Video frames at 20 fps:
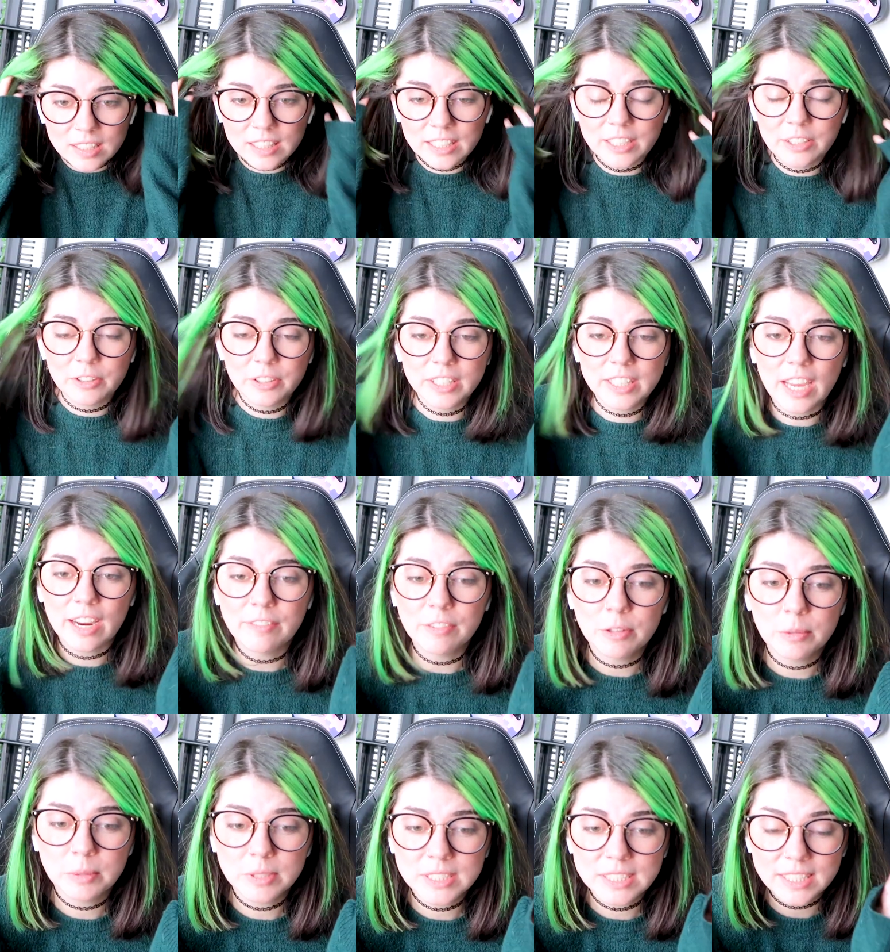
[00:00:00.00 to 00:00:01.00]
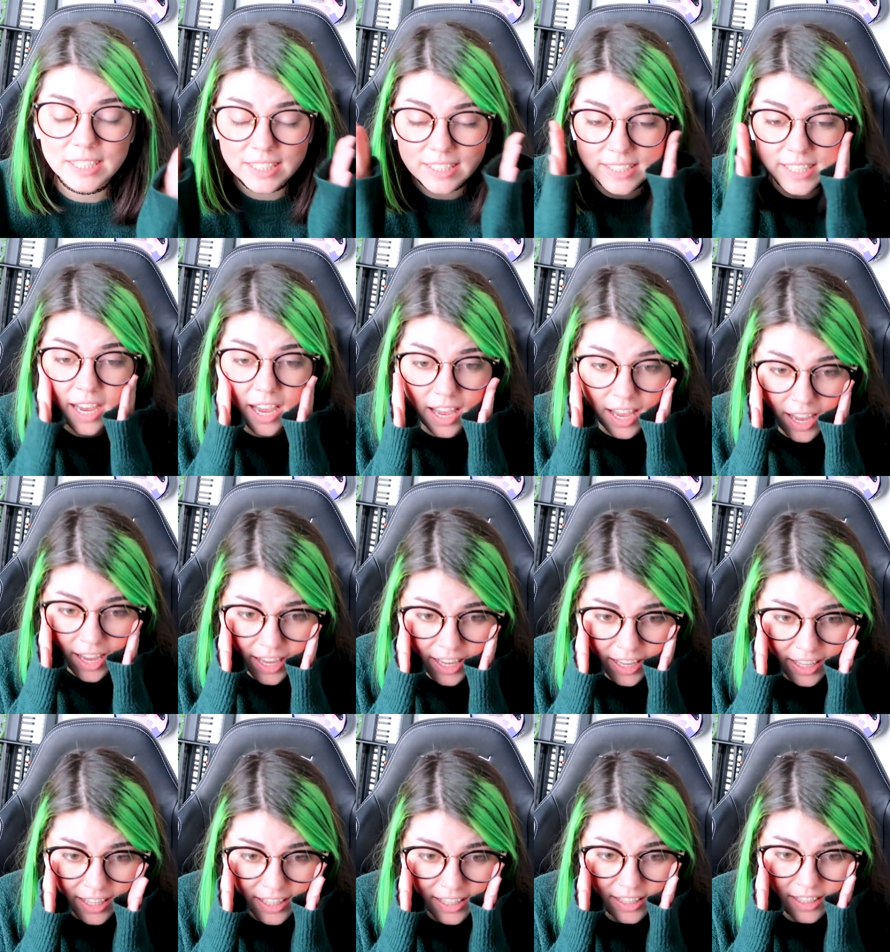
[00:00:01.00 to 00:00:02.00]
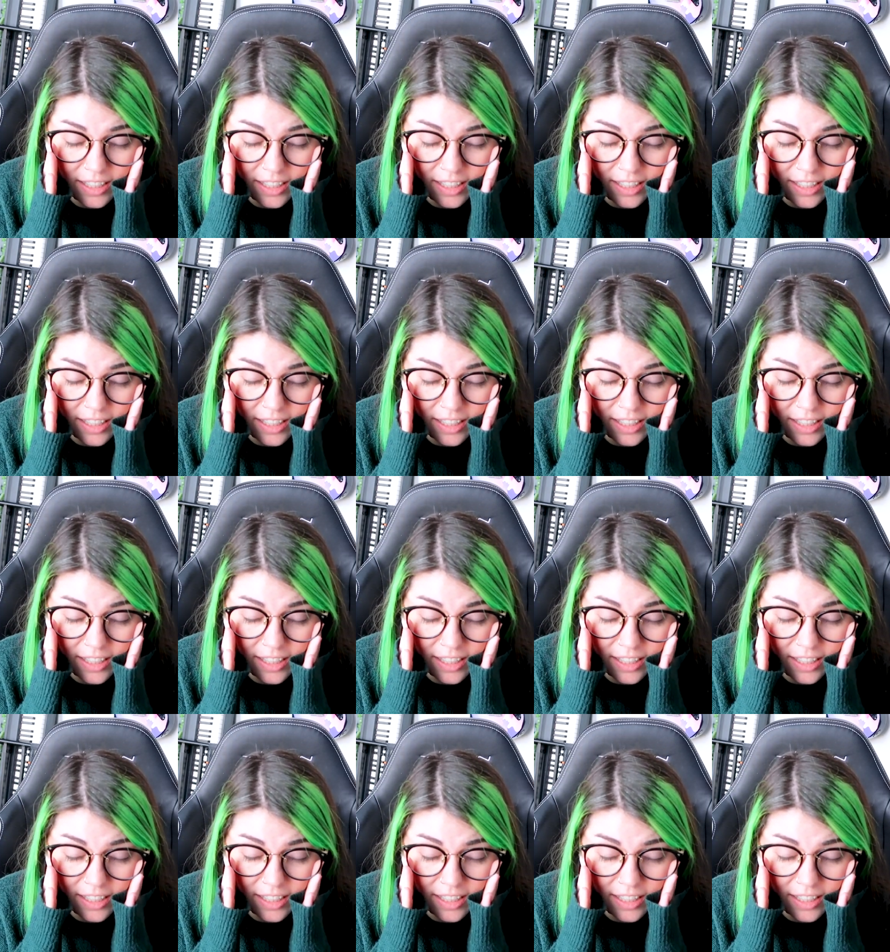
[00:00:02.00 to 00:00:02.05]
Literally everyone is gonna die.